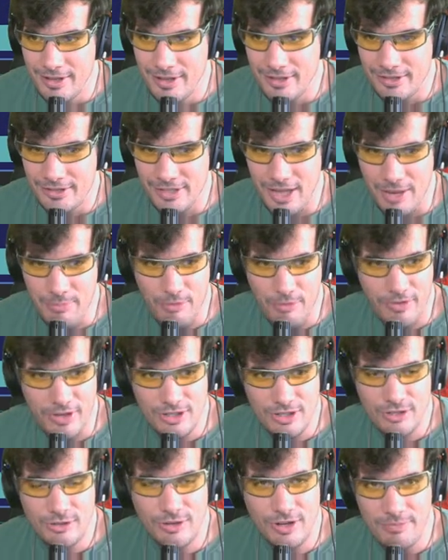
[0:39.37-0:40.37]
type of
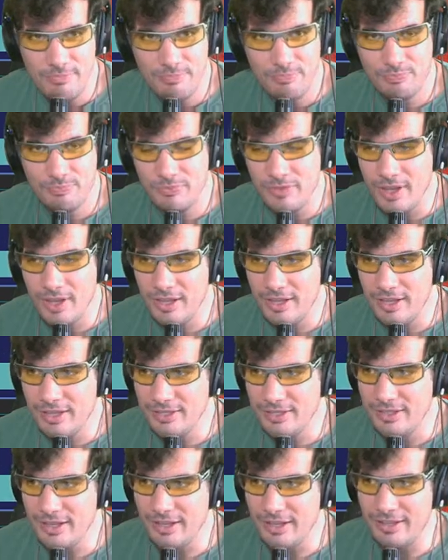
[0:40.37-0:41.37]
industry,
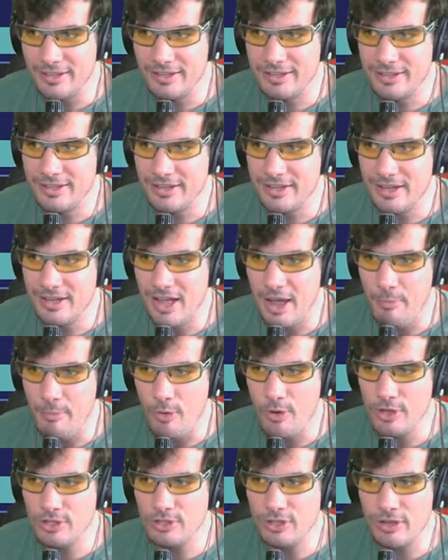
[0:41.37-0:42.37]
and I'm
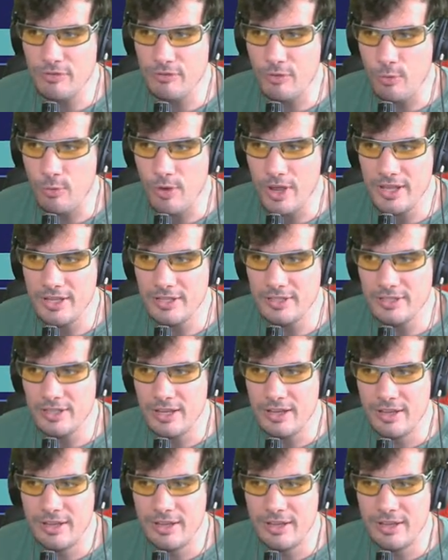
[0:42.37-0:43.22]
always looking for ways